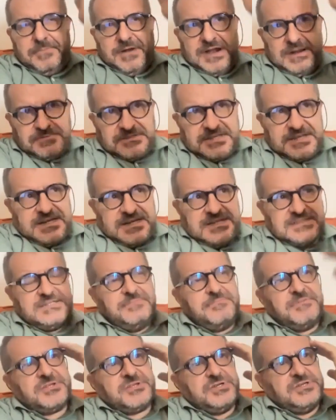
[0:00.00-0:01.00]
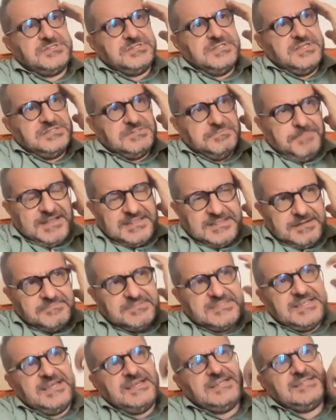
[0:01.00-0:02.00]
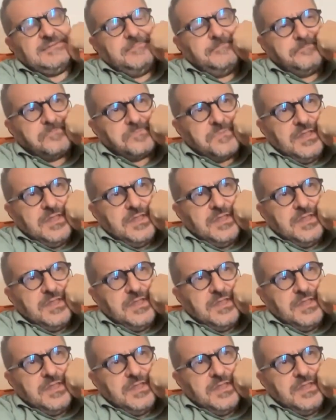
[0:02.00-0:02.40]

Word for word: Perhaps in asymmetry is this Putnam says